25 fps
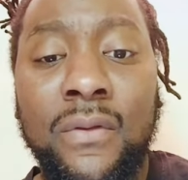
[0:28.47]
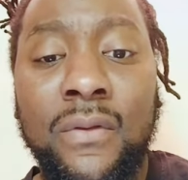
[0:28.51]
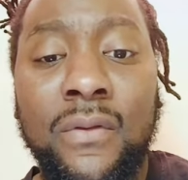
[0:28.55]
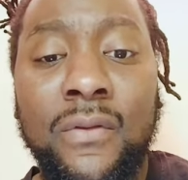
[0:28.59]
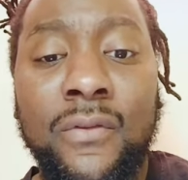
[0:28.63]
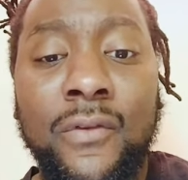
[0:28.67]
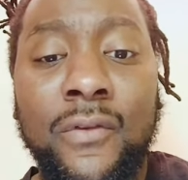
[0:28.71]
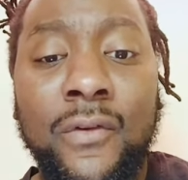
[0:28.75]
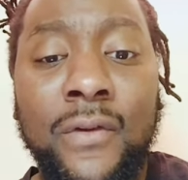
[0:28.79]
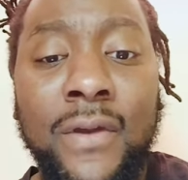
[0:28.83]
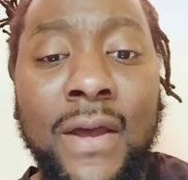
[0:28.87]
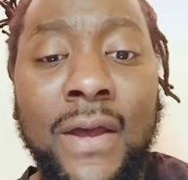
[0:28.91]

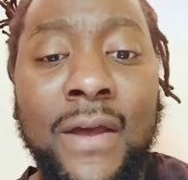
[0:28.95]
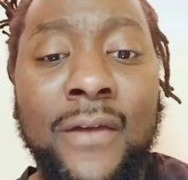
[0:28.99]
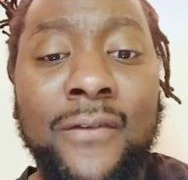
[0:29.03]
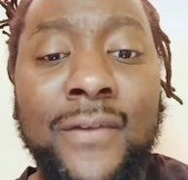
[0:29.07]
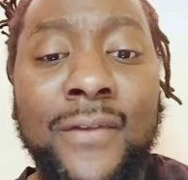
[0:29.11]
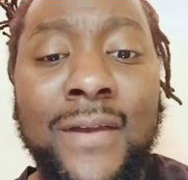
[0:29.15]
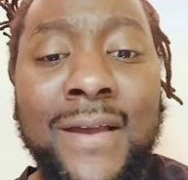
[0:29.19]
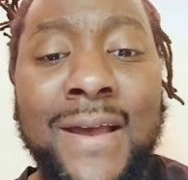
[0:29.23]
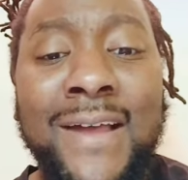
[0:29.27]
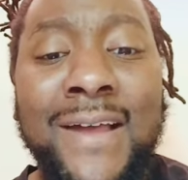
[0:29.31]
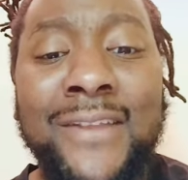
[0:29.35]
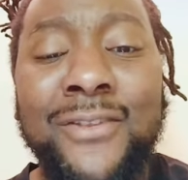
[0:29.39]
So guys,
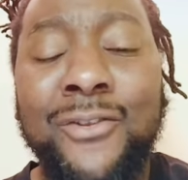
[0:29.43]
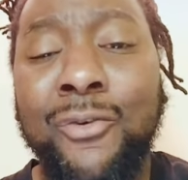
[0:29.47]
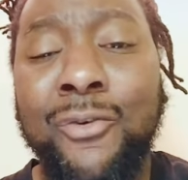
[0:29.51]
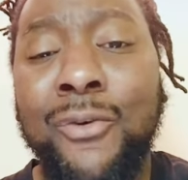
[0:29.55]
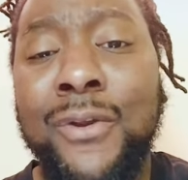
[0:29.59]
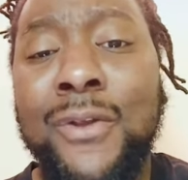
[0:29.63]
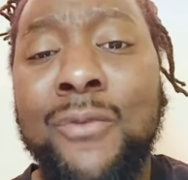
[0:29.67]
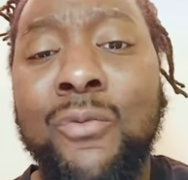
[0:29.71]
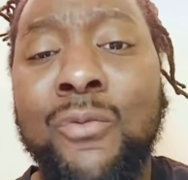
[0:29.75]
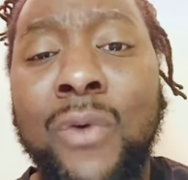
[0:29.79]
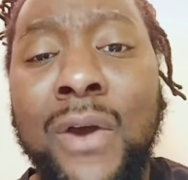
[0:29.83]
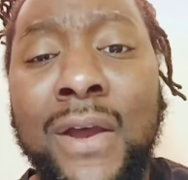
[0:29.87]
I got
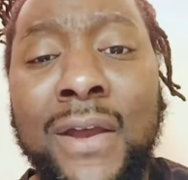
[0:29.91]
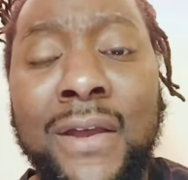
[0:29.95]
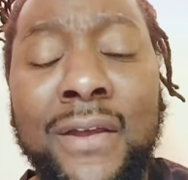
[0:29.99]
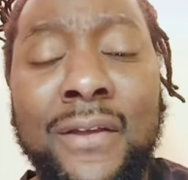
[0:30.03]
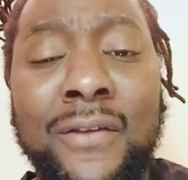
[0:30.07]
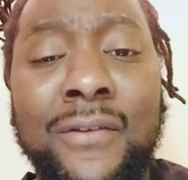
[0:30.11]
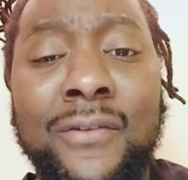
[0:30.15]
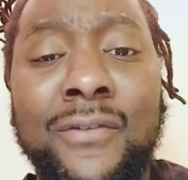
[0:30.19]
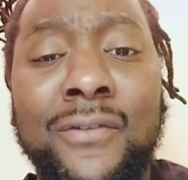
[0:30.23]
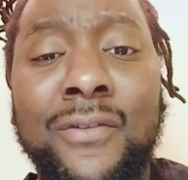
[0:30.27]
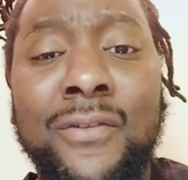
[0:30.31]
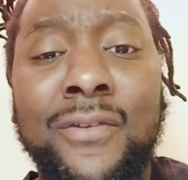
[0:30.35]
three
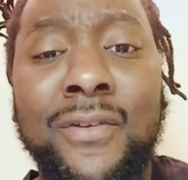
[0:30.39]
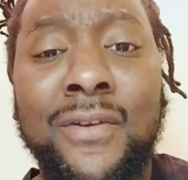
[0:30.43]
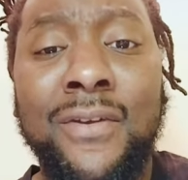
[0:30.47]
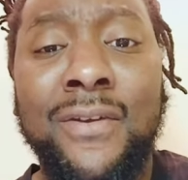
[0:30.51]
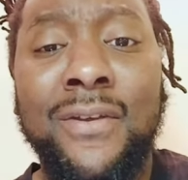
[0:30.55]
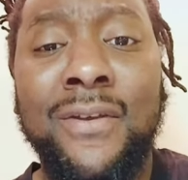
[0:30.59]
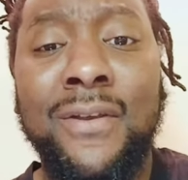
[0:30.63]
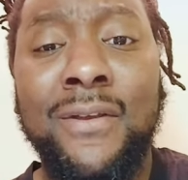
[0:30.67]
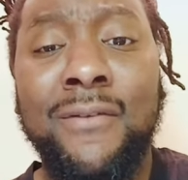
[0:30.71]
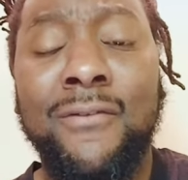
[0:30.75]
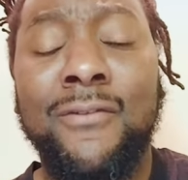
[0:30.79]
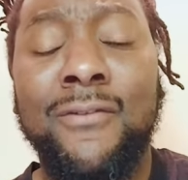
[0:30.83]
ways to
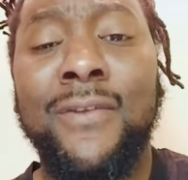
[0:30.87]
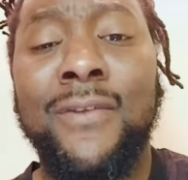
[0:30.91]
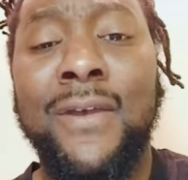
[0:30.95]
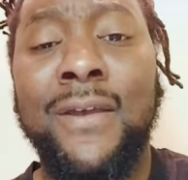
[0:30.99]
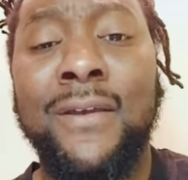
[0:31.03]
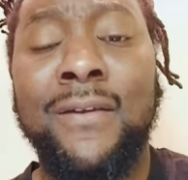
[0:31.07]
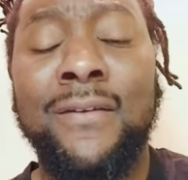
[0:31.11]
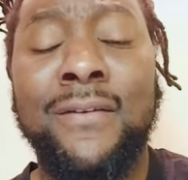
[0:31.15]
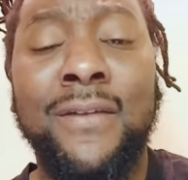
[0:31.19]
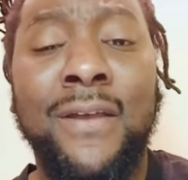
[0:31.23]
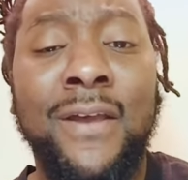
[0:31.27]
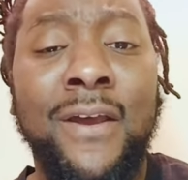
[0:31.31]
keep
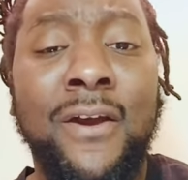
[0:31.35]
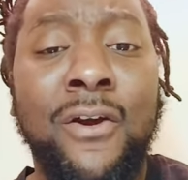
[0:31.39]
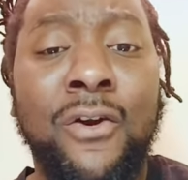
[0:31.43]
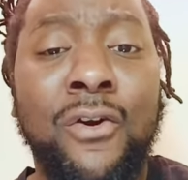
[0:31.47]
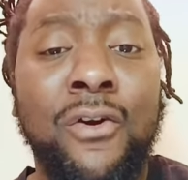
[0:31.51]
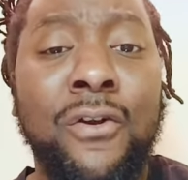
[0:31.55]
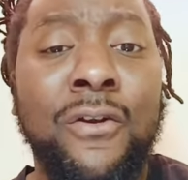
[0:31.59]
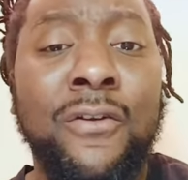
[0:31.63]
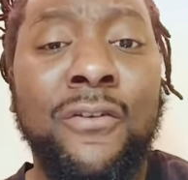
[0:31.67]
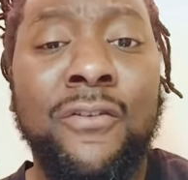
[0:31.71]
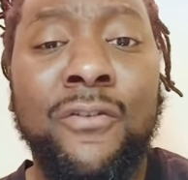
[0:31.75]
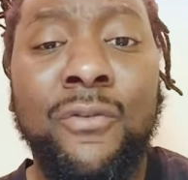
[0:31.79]
Satan at
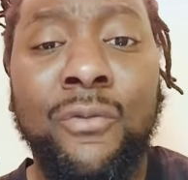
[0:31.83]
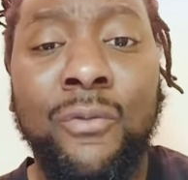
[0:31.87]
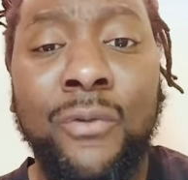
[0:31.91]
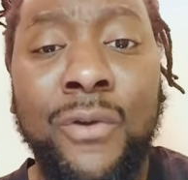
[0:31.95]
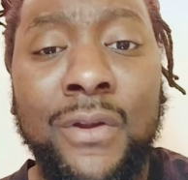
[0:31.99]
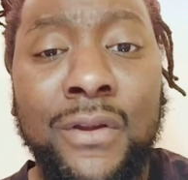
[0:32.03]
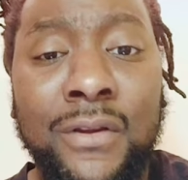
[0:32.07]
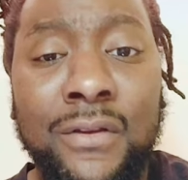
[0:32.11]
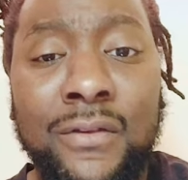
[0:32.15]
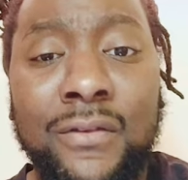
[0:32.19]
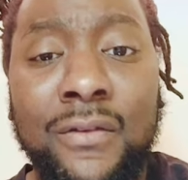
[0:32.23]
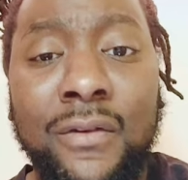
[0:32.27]
arm's
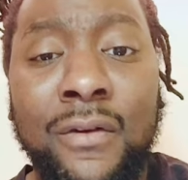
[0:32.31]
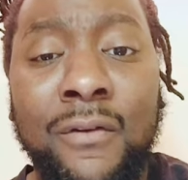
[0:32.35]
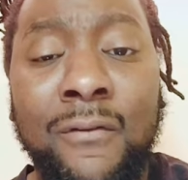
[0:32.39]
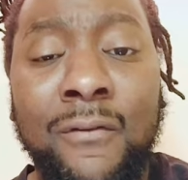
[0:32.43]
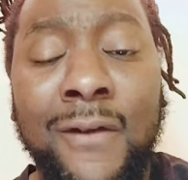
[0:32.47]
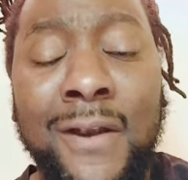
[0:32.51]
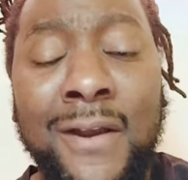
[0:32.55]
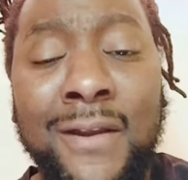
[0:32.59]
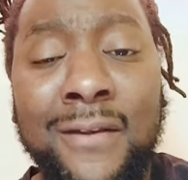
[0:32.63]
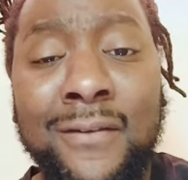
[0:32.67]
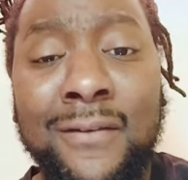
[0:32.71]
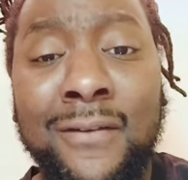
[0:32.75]
reach, all
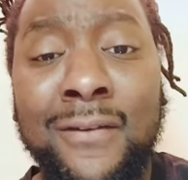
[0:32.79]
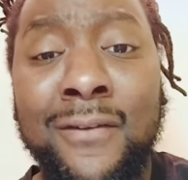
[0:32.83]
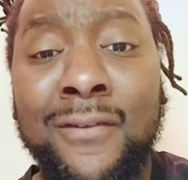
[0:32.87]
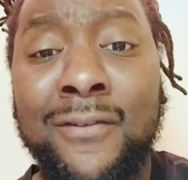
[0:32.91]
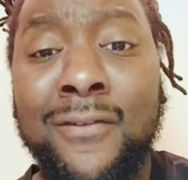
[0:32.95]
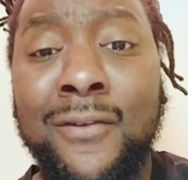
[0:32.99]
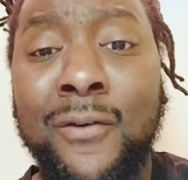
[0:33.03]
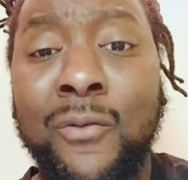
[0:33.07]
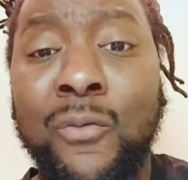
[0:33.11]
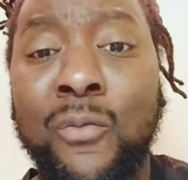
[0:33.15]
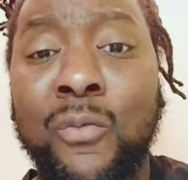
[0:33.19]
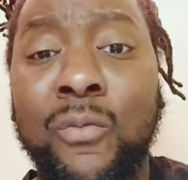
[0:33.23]
right?
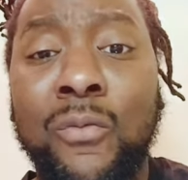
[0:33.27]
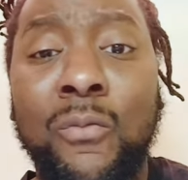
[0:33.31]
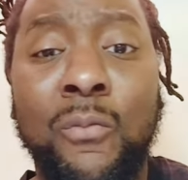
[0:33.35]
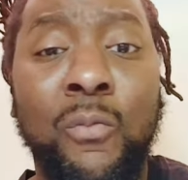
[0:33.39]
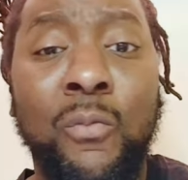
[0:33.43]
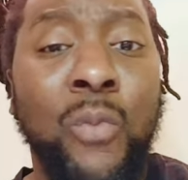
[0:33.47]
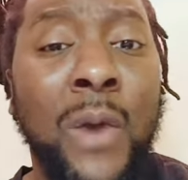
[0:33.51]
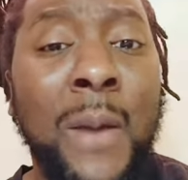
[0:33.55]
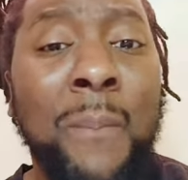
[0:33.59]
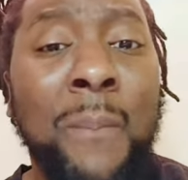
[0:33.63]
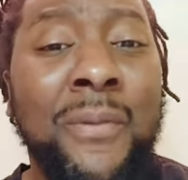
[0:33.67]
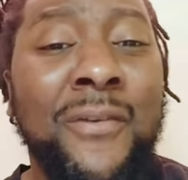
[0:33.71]
These are
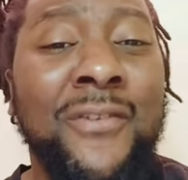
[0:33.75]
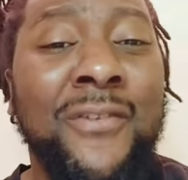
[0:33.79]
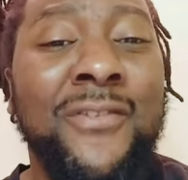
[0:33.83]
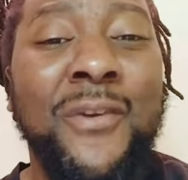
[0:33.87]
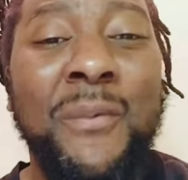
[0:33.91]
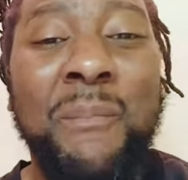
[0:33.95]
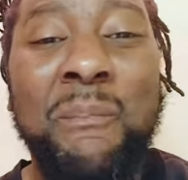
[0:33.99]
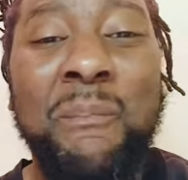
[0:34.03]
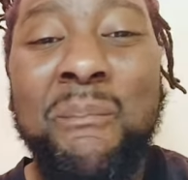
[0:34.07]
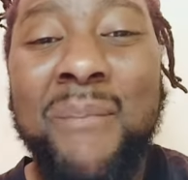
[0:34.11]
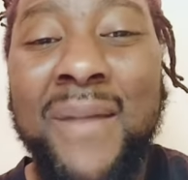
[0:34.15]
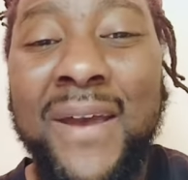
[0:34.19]
weapons
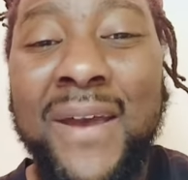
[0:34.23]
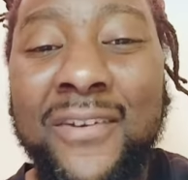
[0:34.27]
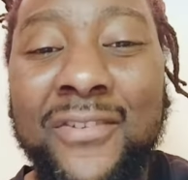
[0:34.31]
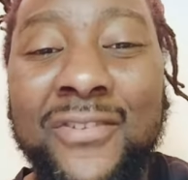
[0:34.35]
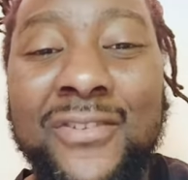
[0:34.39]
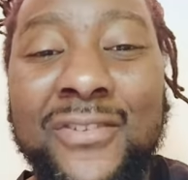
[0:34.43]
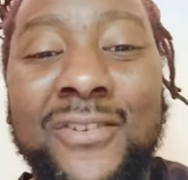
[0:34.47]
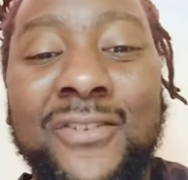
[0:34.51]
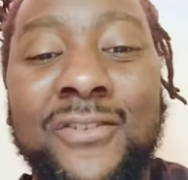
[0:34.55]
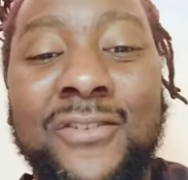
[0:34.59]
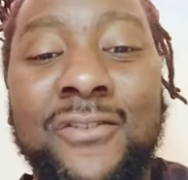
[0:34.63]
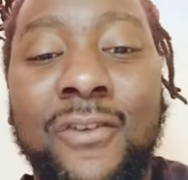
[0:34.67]
of mass
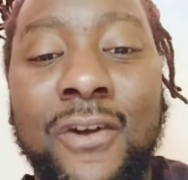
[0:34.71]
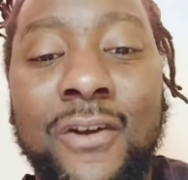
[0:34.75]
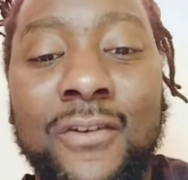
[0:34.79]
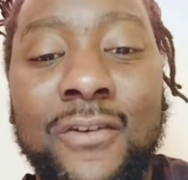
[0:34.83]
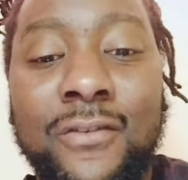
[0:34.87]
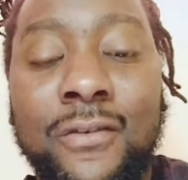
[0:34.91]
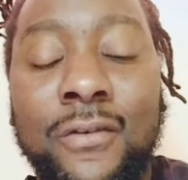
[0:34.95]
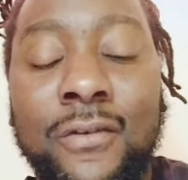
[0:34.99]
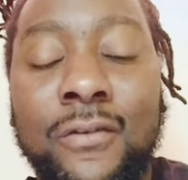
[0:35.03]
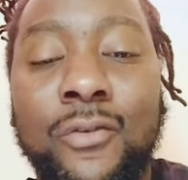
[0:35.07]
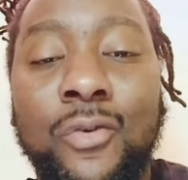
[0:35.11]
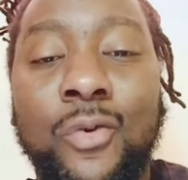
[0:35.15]

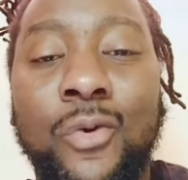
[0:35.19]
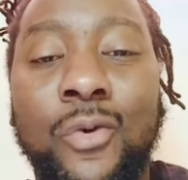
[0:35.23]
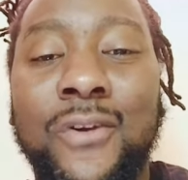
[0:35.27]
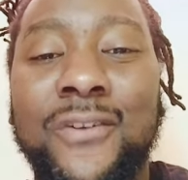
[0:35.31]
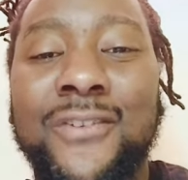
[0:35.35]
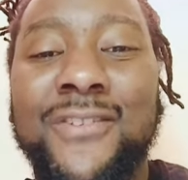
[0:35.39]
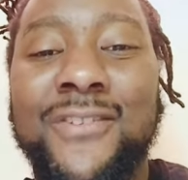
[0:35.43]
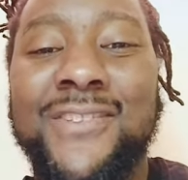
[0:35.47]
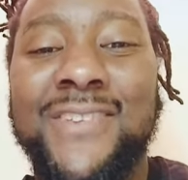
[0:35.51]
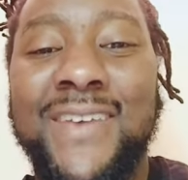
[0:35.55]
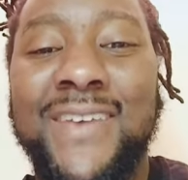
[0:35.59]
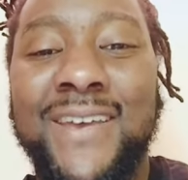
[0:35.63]
destruction
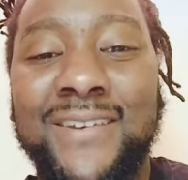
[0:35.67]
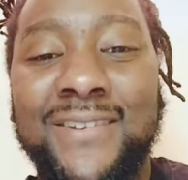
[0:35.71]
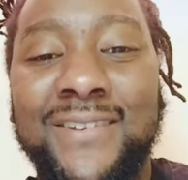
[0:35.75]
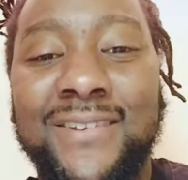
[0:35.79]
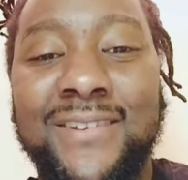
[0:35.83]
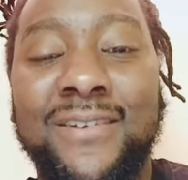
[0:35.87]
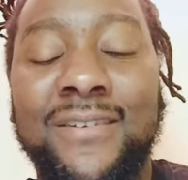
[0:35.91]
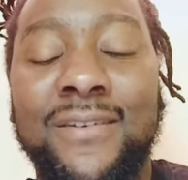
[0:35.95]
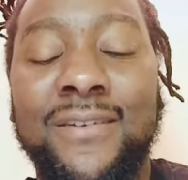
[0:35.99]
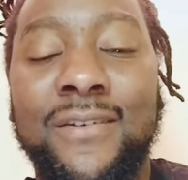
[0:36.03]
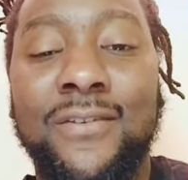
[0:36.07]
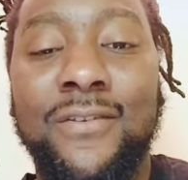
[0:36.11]
towards
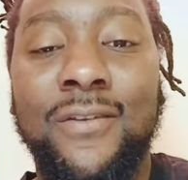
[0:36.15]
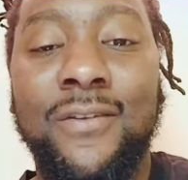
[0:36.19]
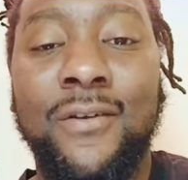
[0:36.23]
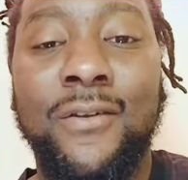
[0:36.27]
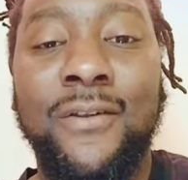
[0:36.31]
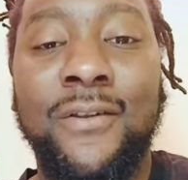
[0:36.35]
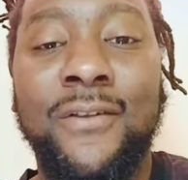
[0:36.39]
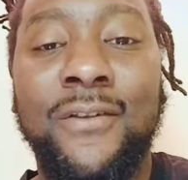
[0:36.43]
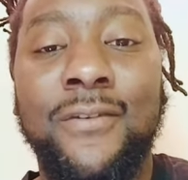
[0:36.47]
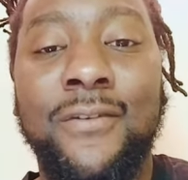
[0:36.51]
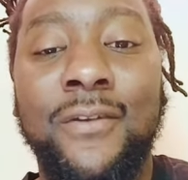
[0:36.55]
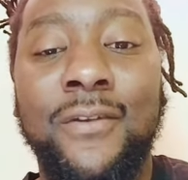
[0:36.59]
Satan. So
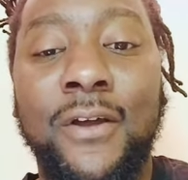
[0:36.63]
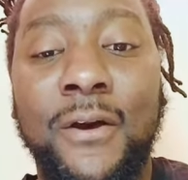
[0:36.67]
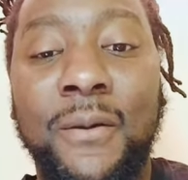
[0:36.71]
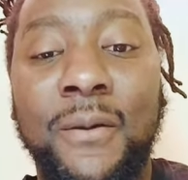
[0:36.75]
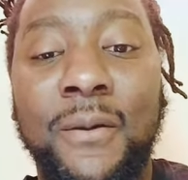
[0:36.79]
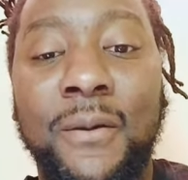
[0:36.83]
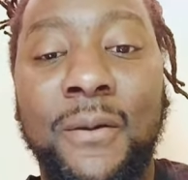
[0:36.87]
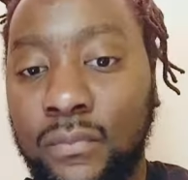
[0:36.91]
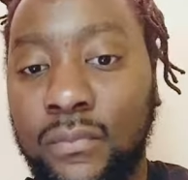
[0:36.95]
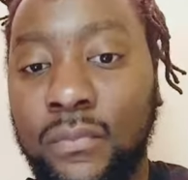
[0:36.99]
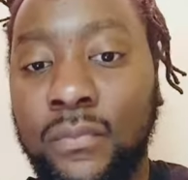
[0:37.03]
listen up.